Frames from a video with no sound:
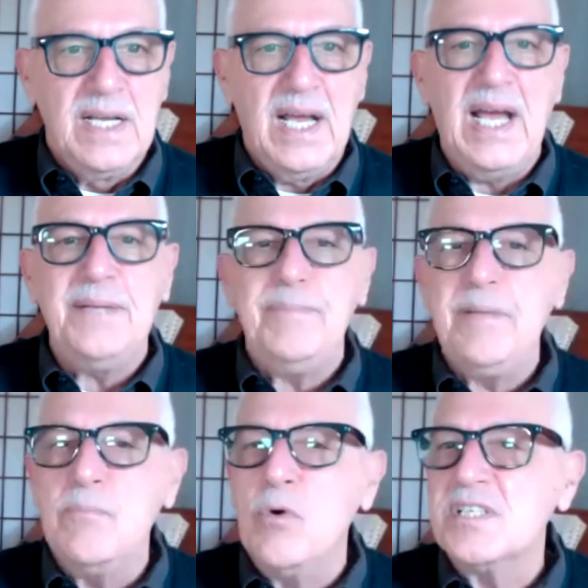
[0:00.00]
I'd be
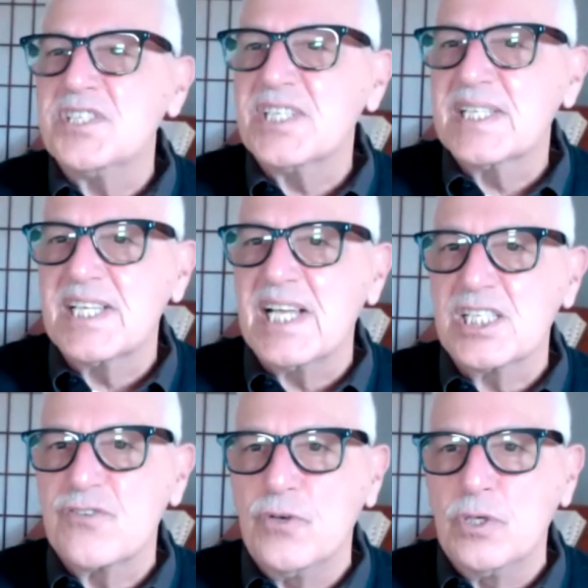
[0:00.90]
more
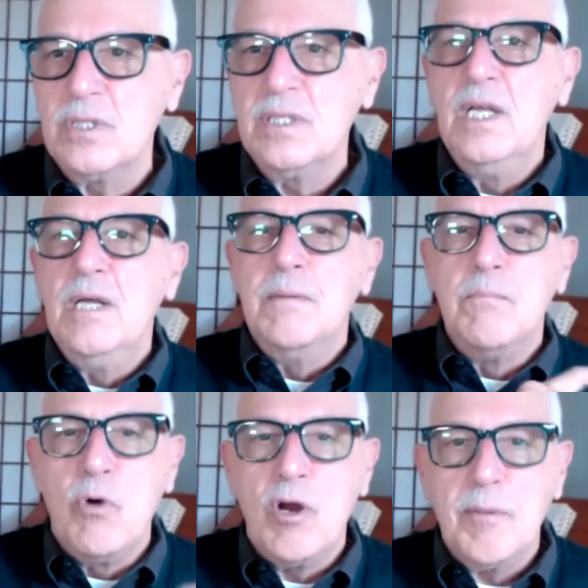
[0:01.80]
successful,
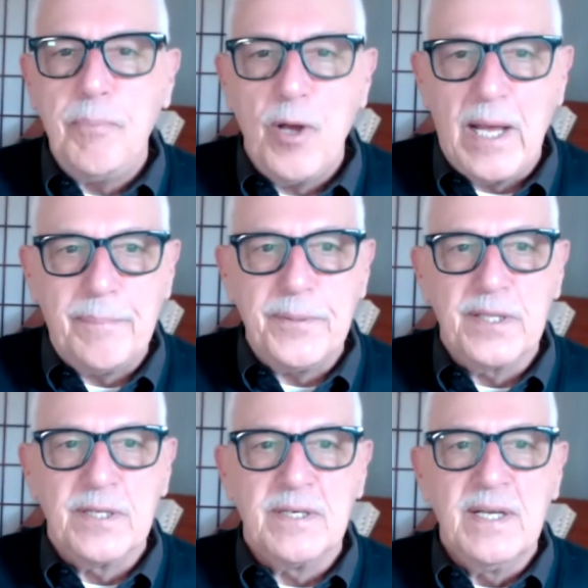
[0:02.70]
more
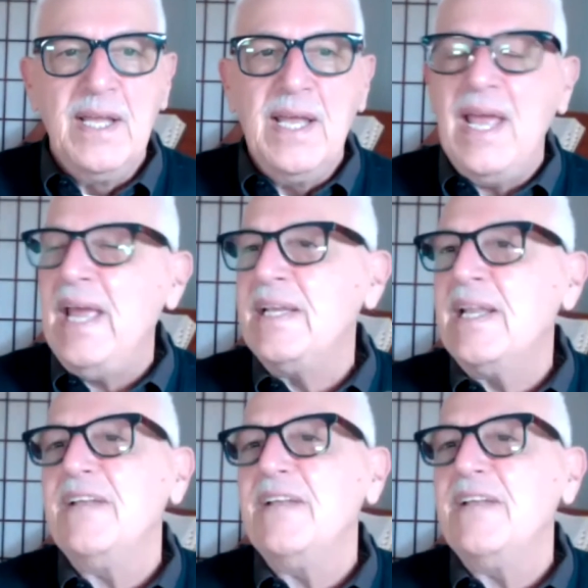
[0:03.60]
popular, and I'd